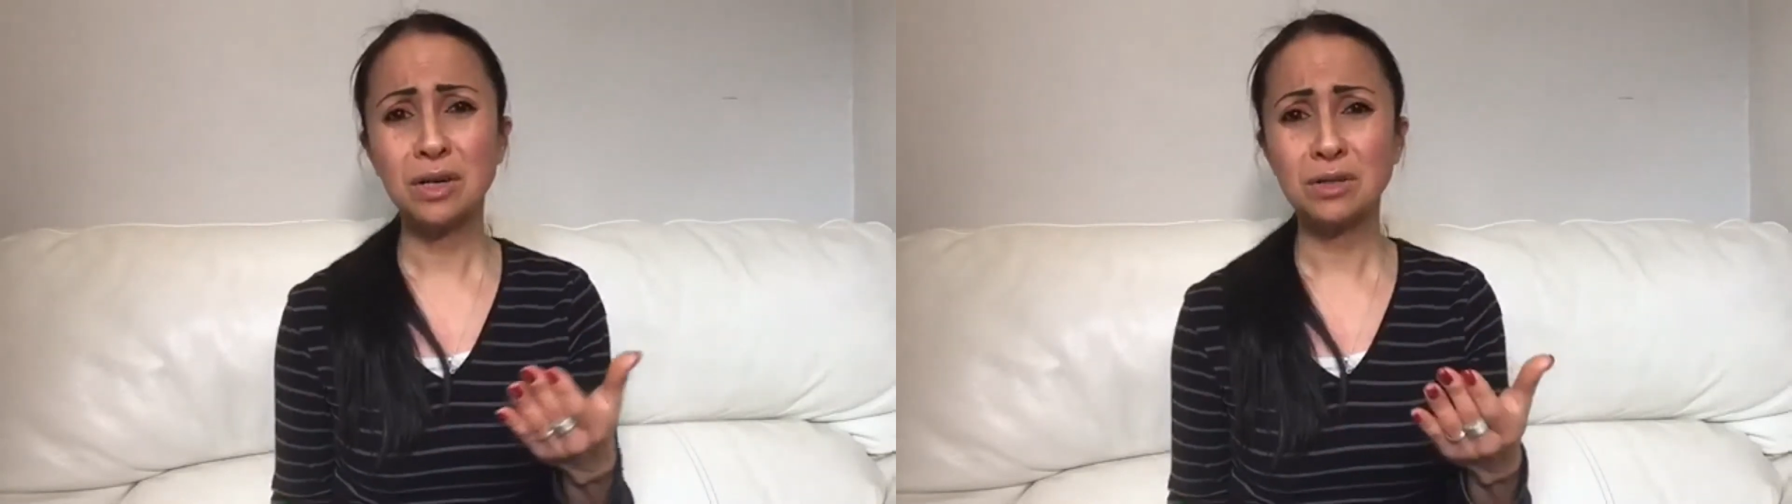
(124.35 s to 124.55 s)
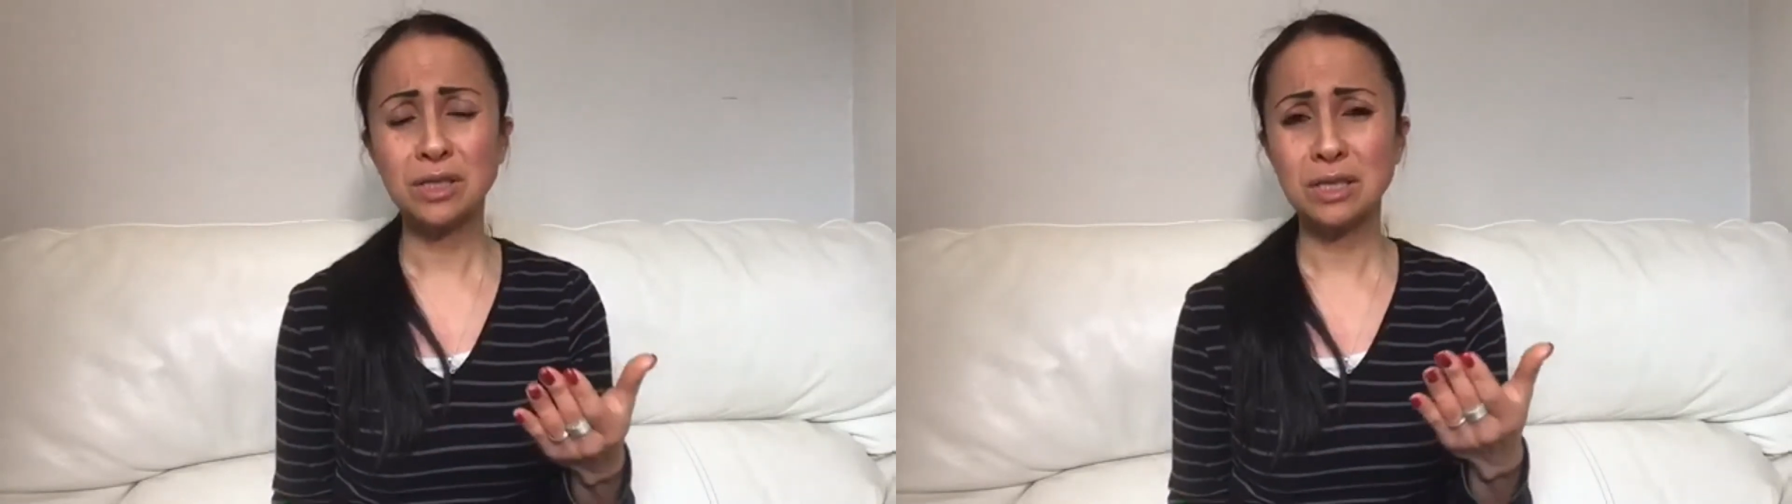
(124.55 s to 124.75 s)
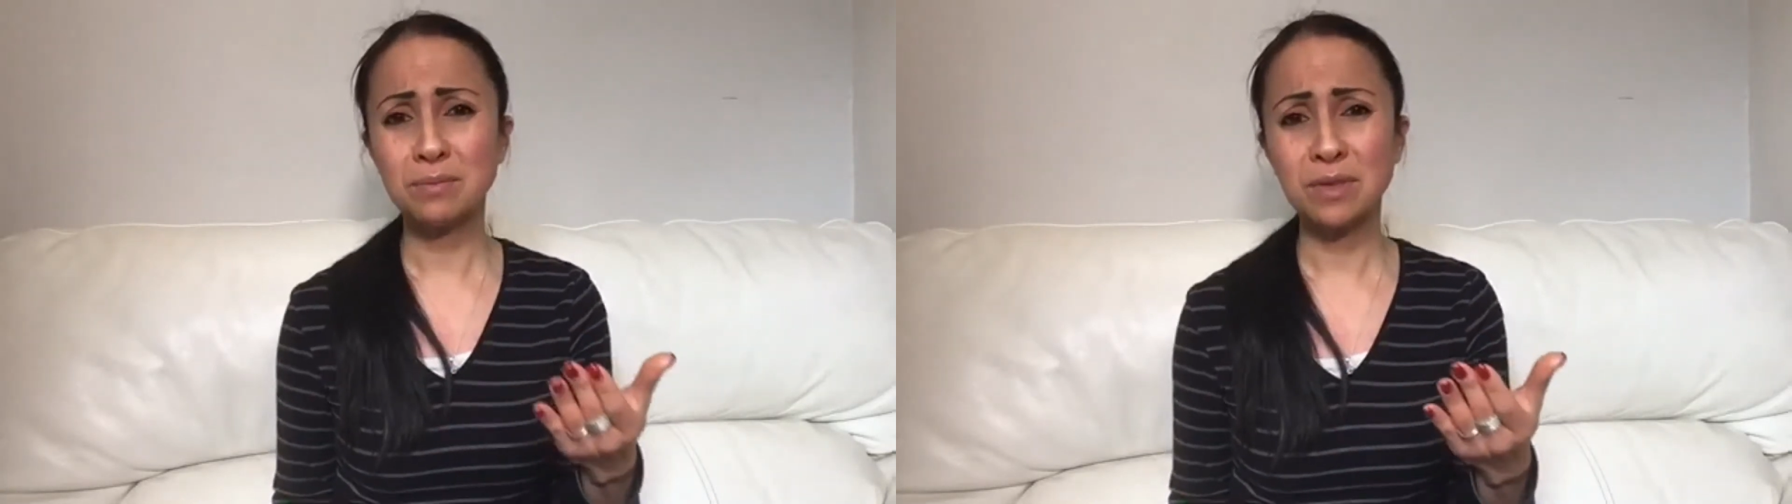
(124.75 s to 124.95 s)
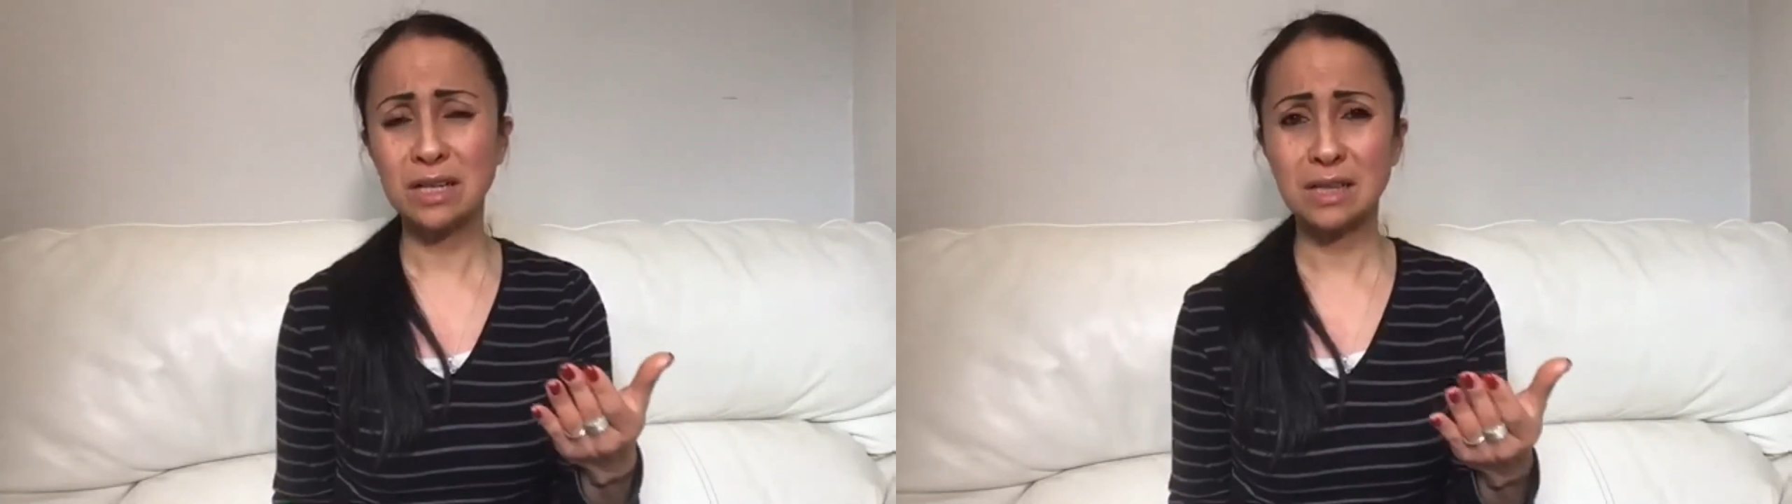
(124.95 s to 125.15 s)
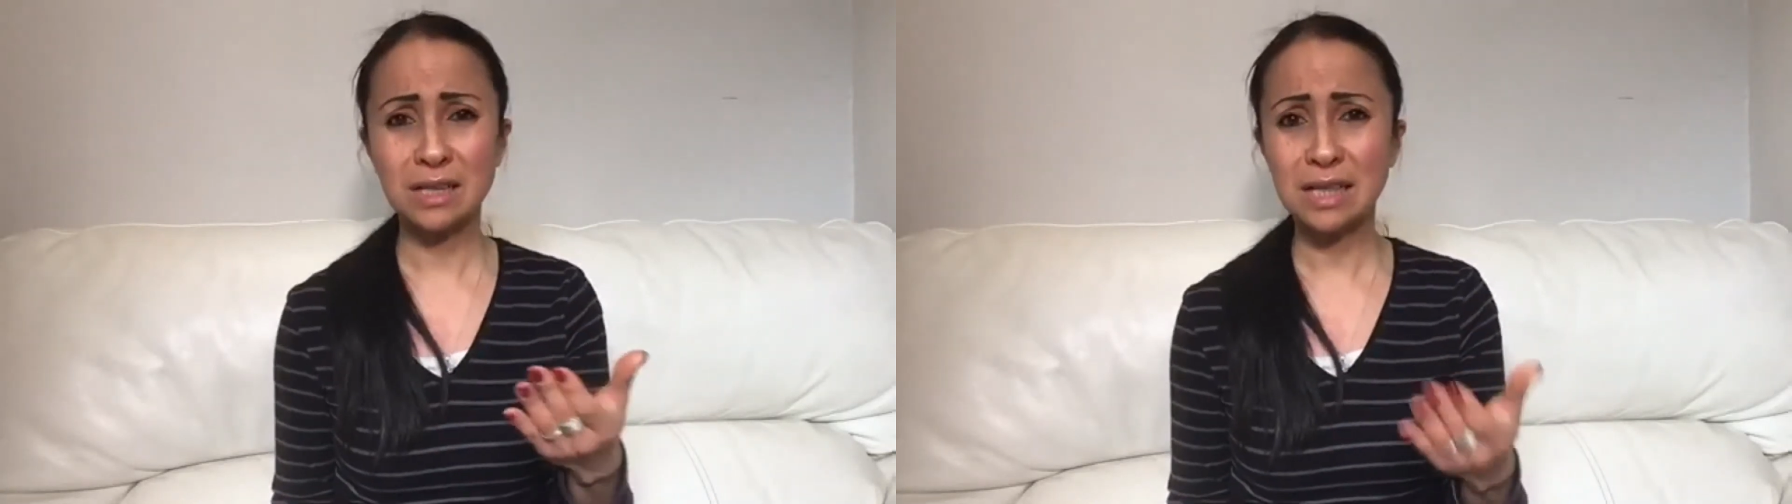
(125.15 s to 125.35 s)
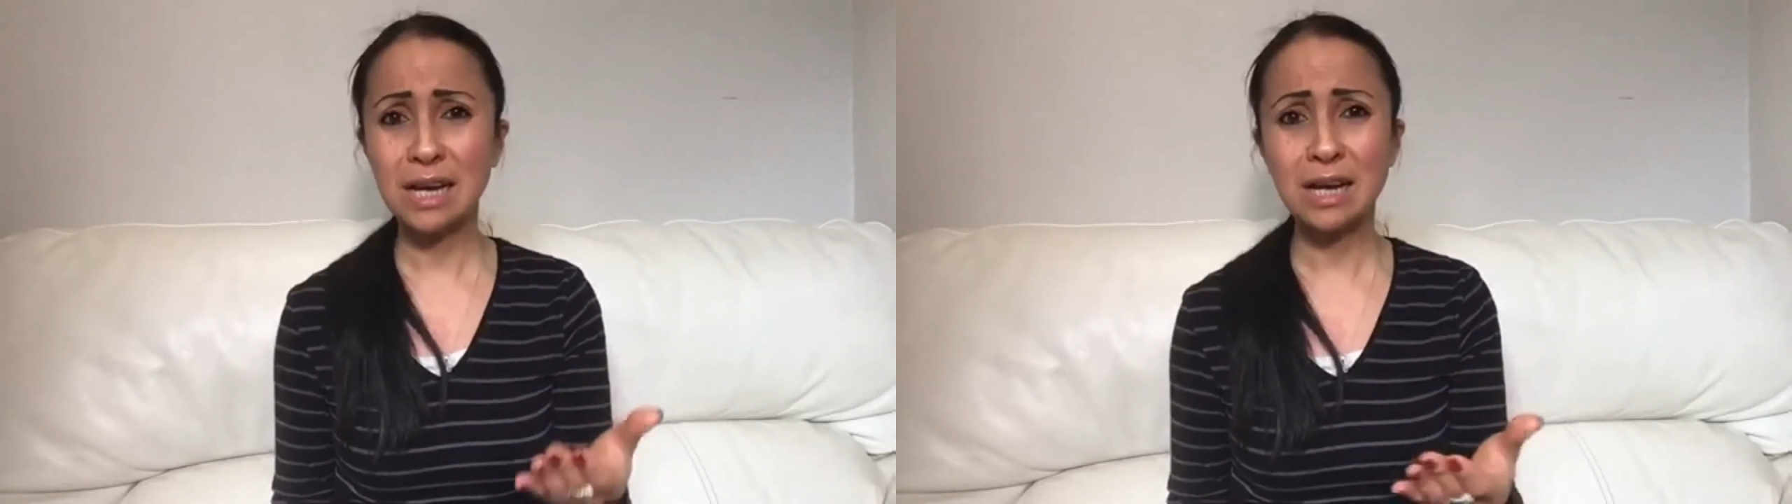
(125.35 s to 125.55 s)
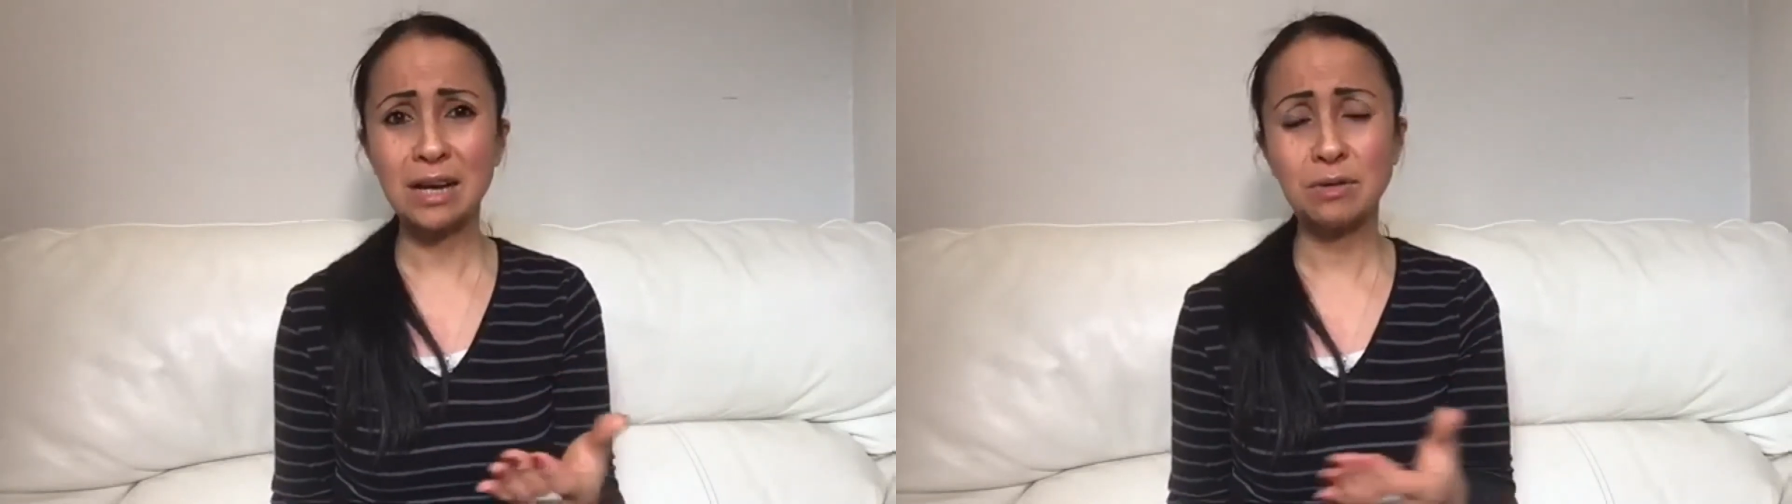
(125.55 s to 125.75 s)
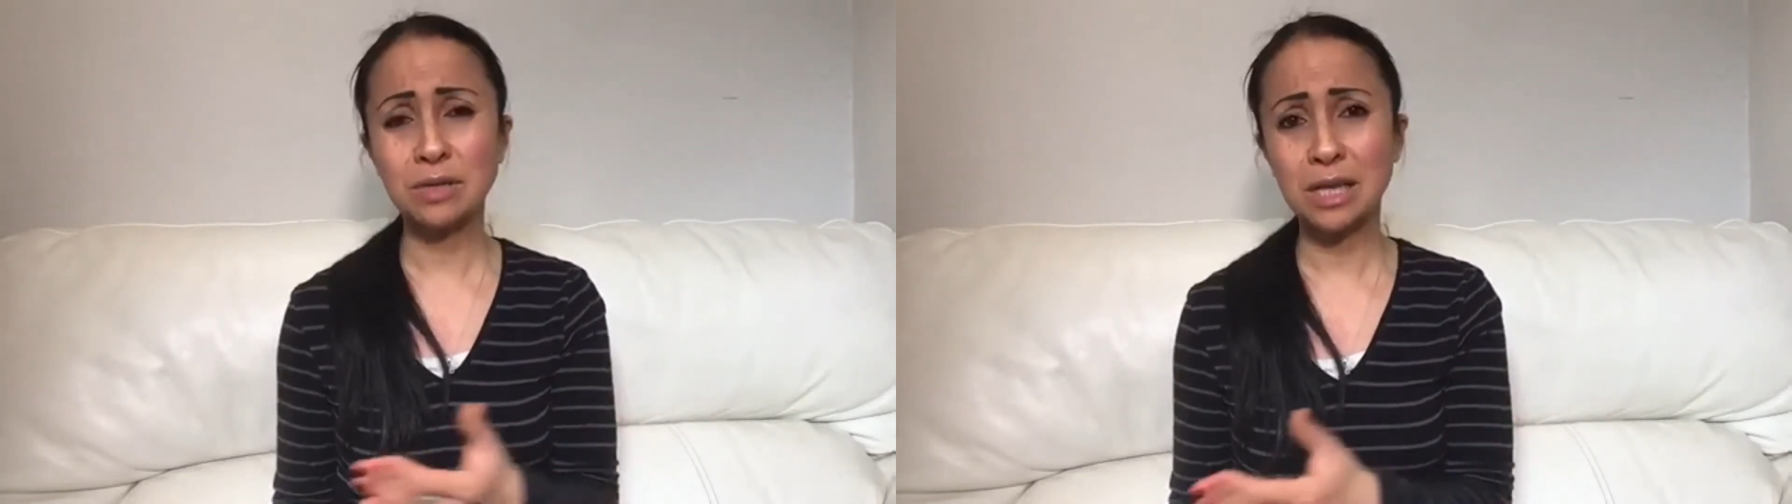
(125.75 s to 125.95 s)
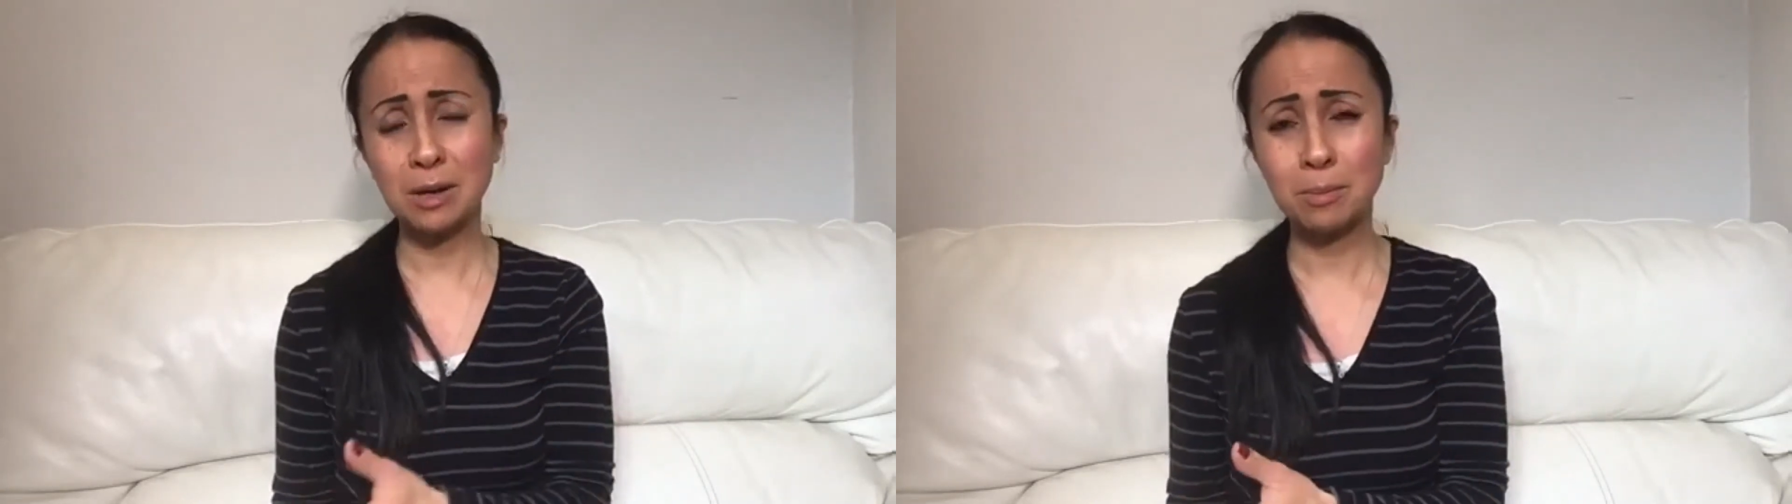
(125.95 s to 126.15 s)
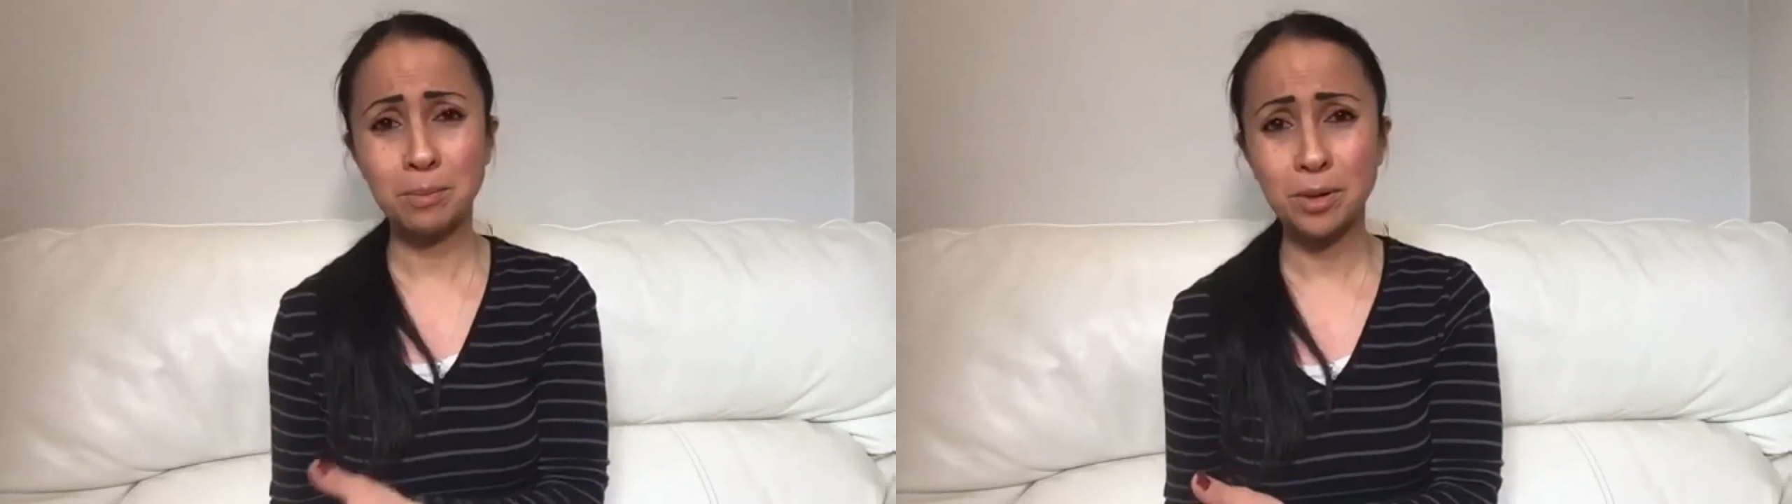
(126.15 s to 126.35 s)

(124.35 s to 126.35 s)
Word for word: or something like that I would get a,